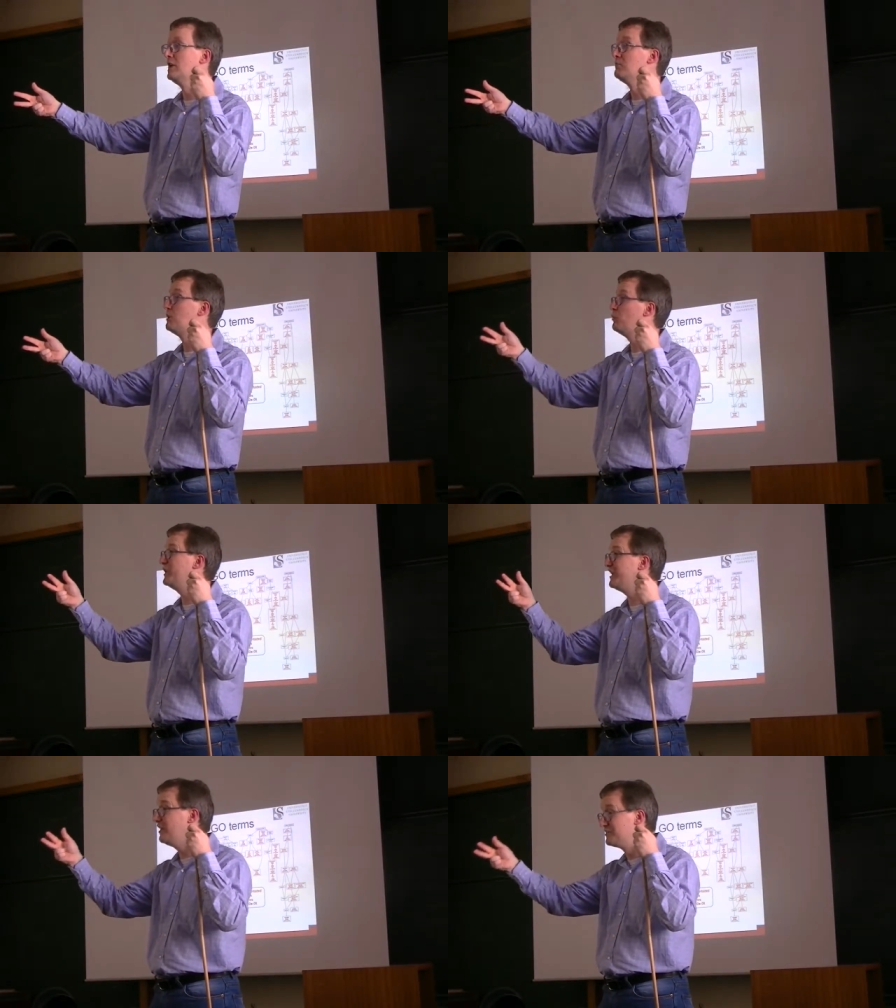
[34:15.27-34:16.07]
But
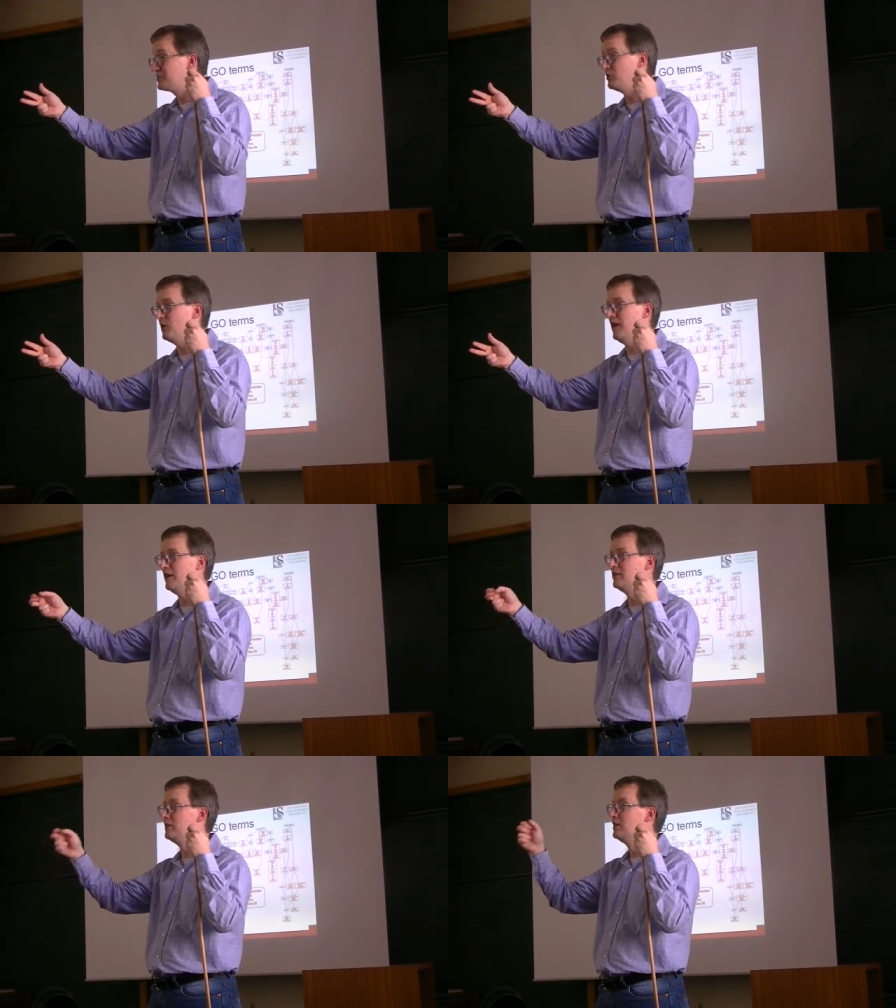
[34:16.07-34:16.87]
we also
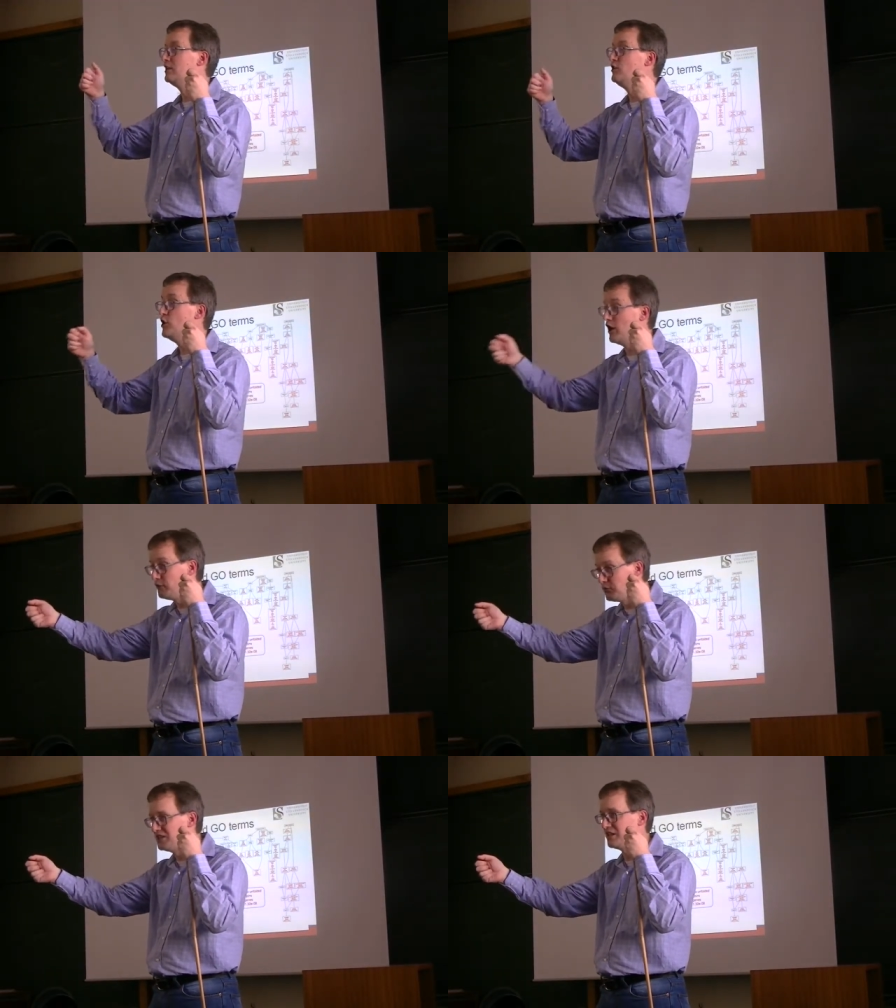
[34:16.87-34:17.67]
had
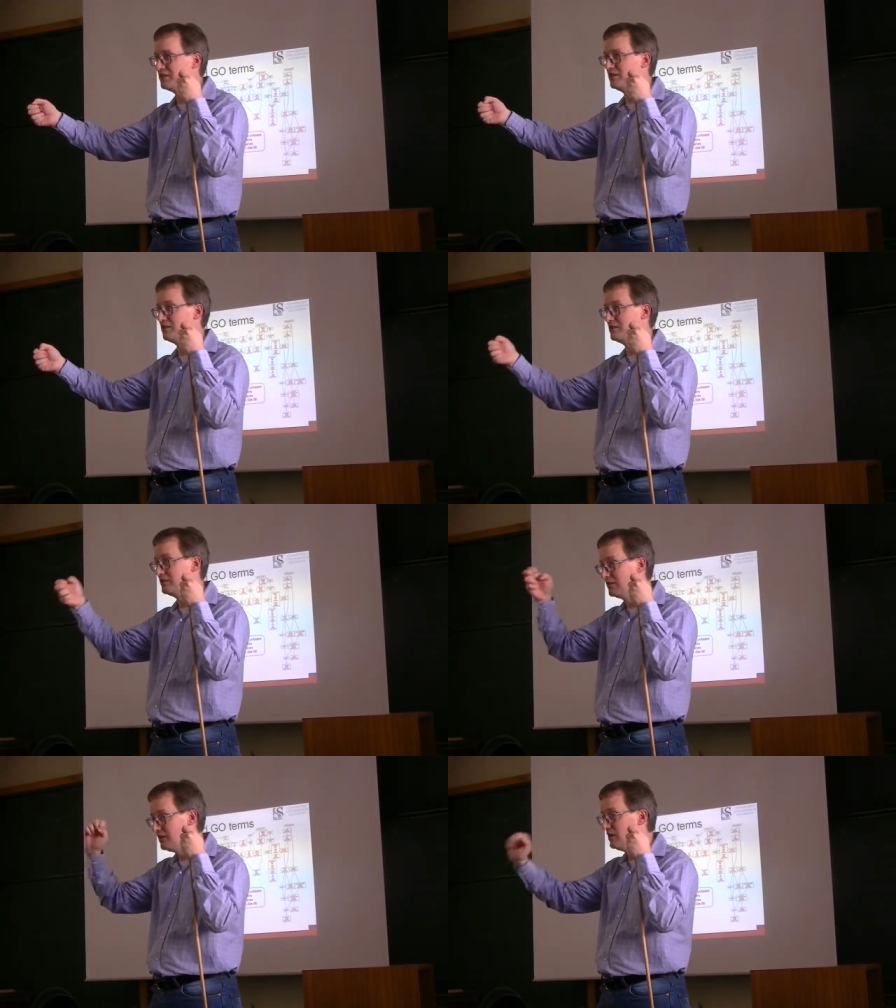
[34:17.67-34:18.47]
non-redundant
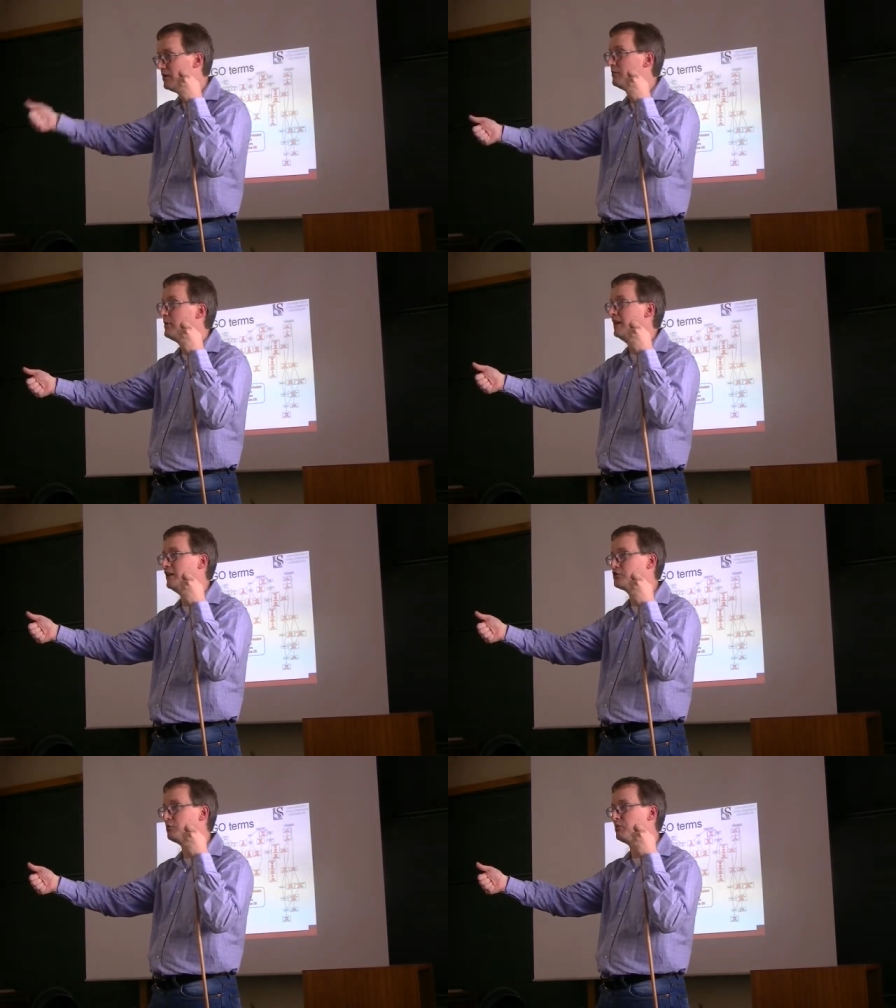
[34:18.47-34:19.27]

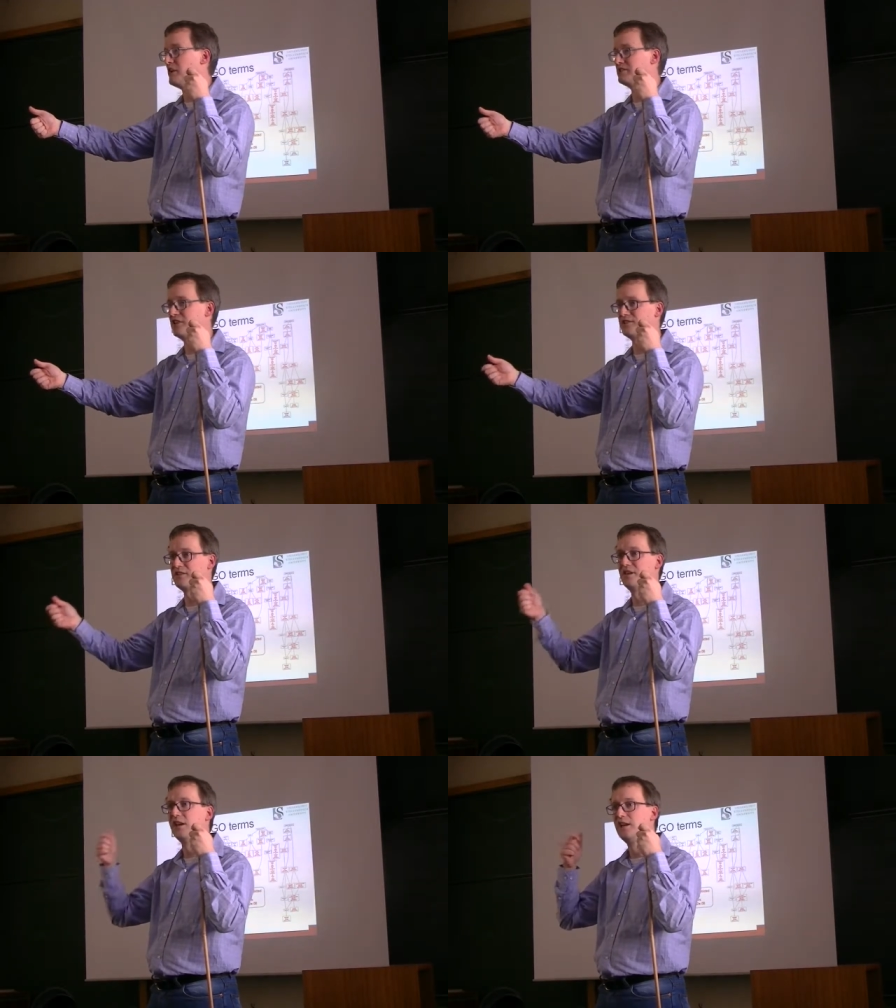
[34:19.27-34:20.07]
biological process,